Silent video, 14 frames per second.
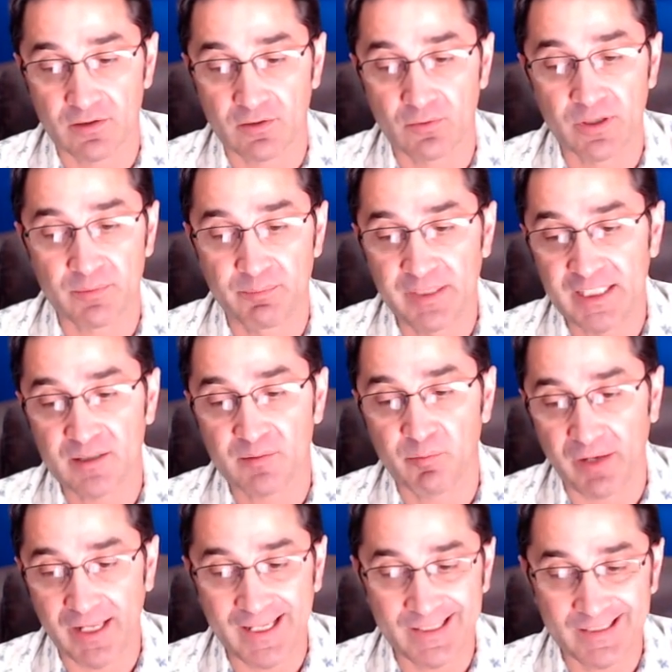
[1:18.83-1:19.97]
were being
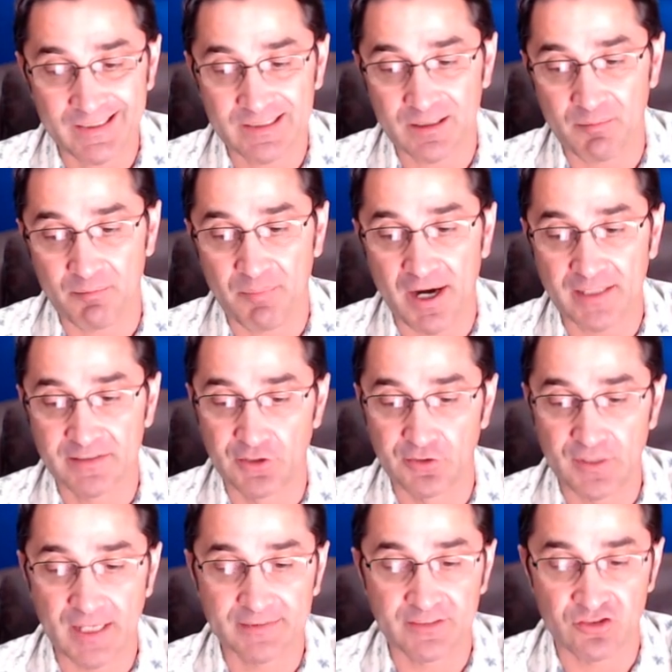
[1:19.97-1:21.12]
planned by the
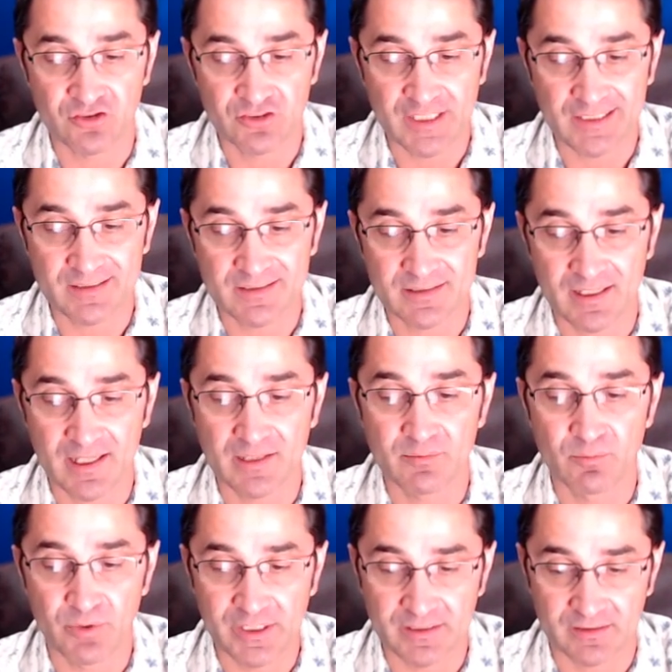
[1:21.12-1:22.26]
United States and
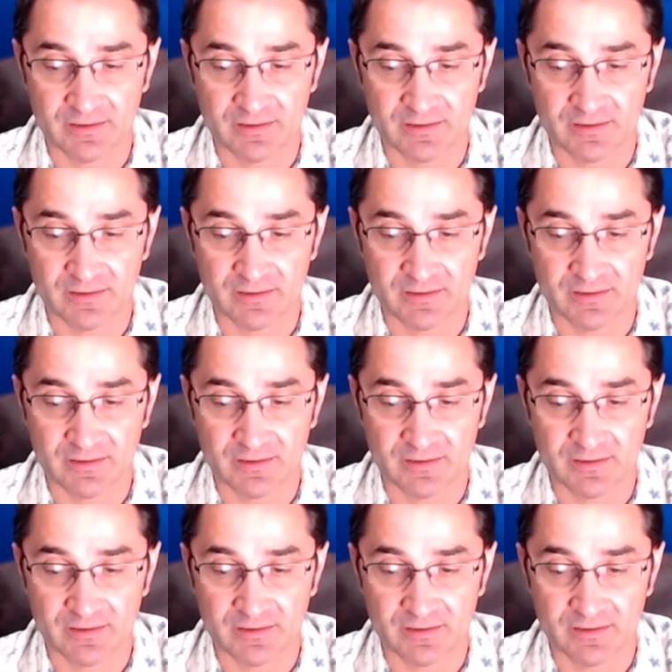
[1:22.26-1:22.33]
Britain.